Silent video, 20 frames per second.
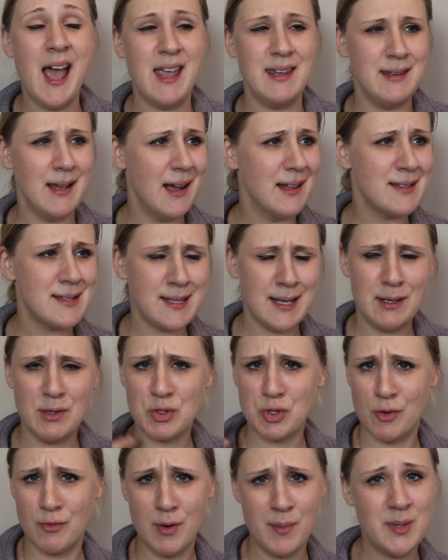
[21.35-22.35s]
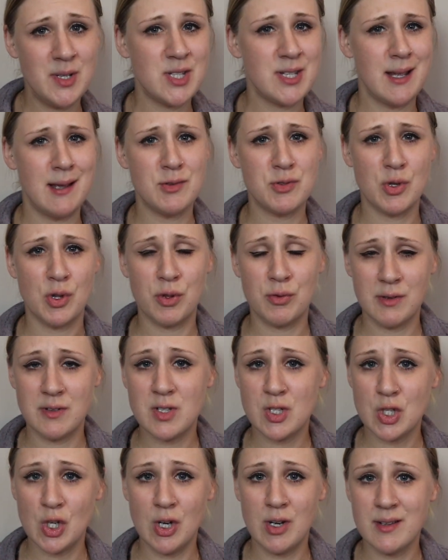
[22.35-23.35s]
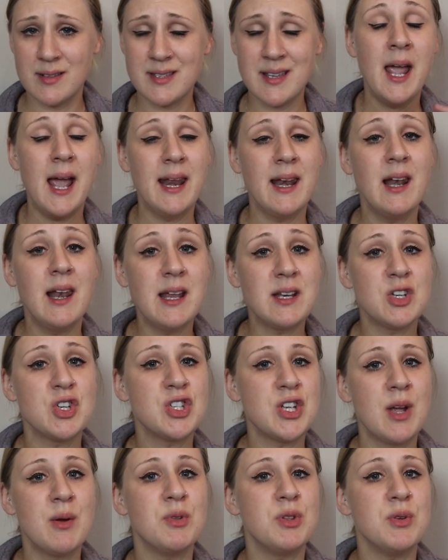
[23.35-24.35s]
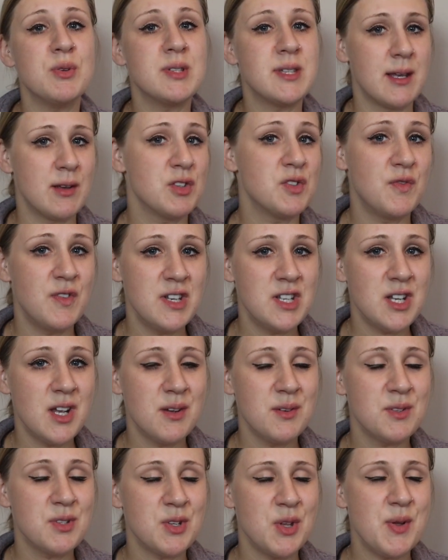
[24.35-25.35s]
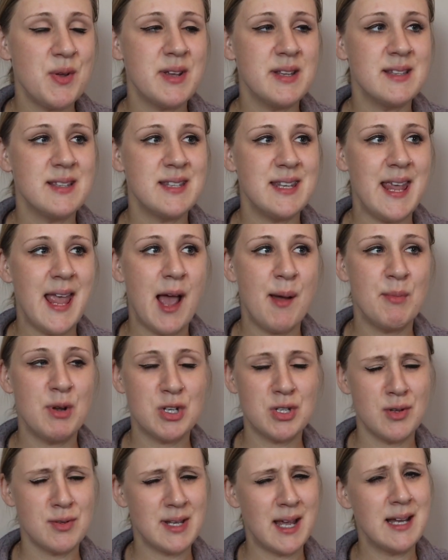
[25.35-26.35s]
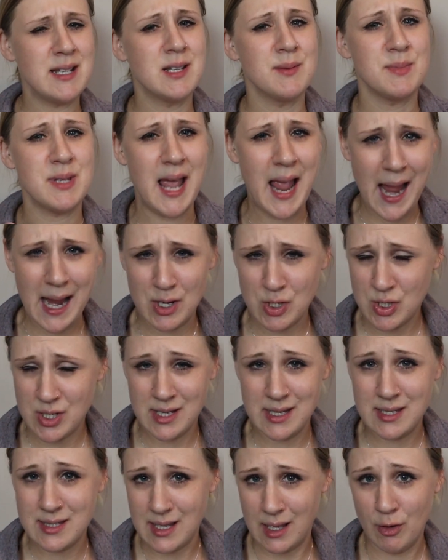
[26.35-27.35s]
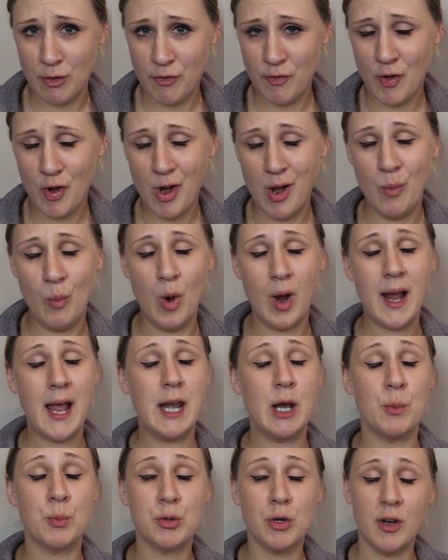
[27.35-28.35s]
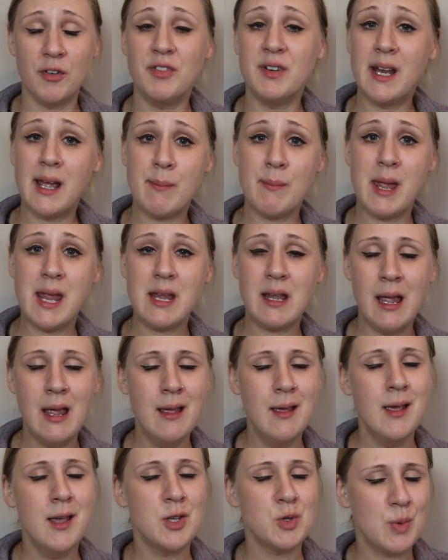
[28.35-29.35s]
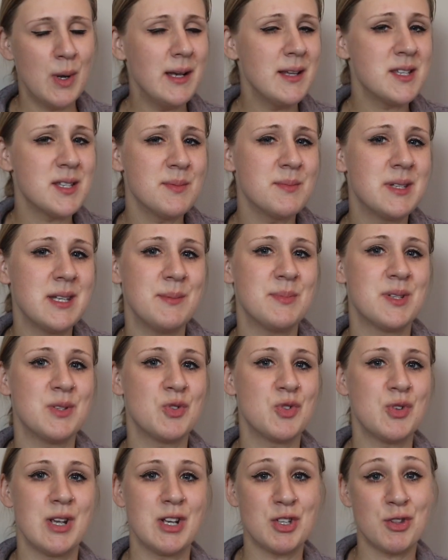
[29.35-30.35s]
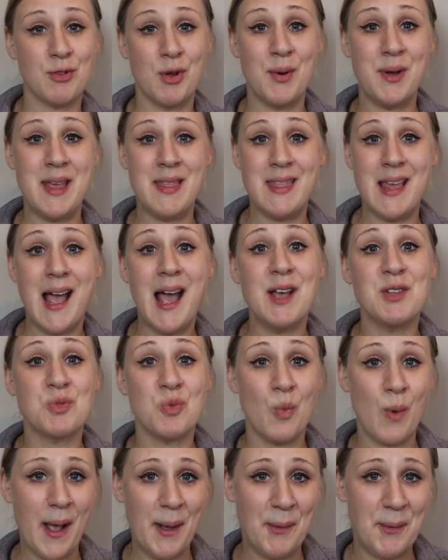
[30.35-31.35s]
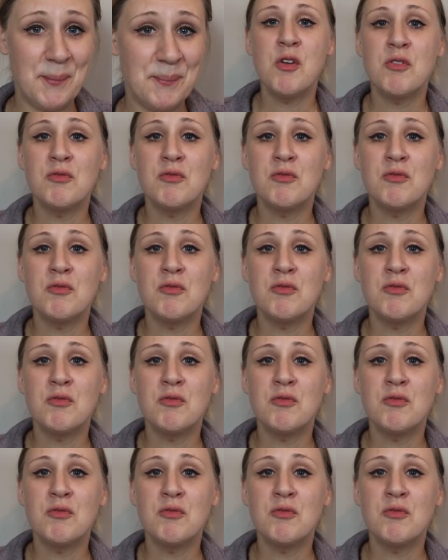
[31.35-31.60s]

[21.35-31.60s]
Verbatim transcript: at yard sales or rummage sales or thrift stores and I like to share with you sales videos so you can see how much those items actually sell for and what kind of profit I make as well as some tips and tricks thrown in there as well.